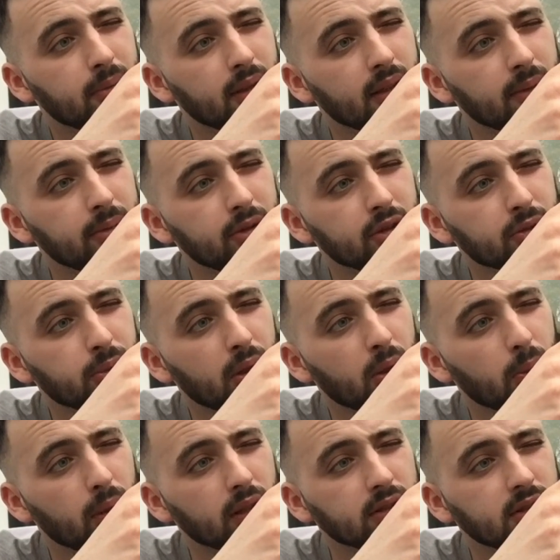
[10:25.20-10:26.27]
but you just want
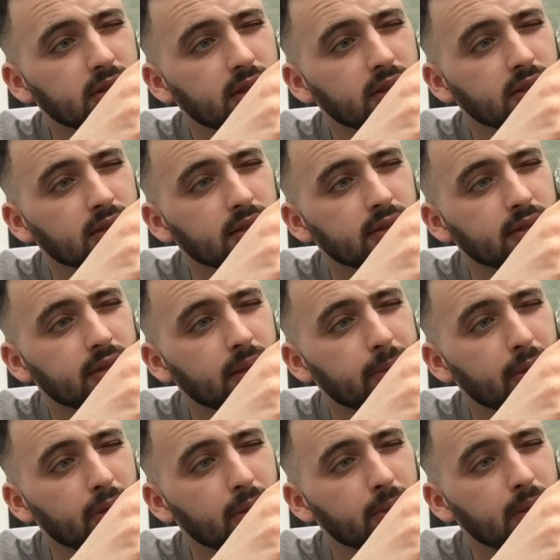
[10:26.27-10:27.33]
to wiggle it
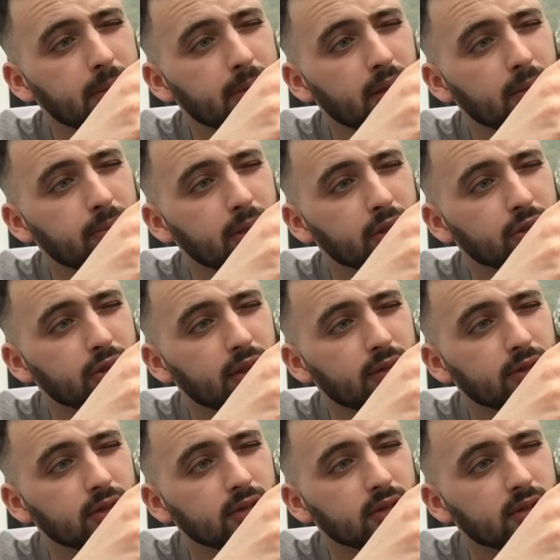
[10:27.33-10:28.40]
about a wee bit, make sure
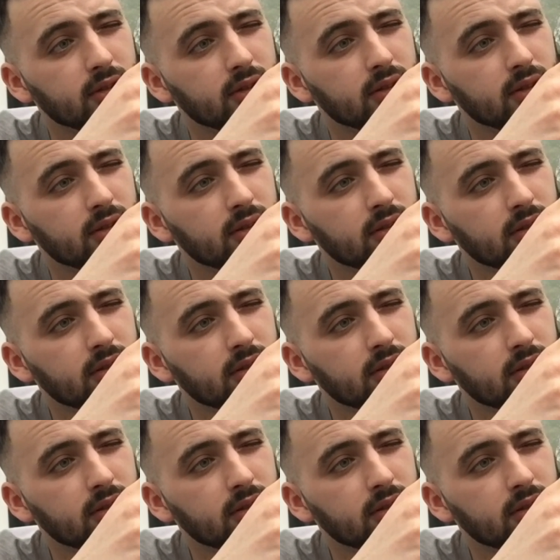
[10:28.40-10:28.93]
everything's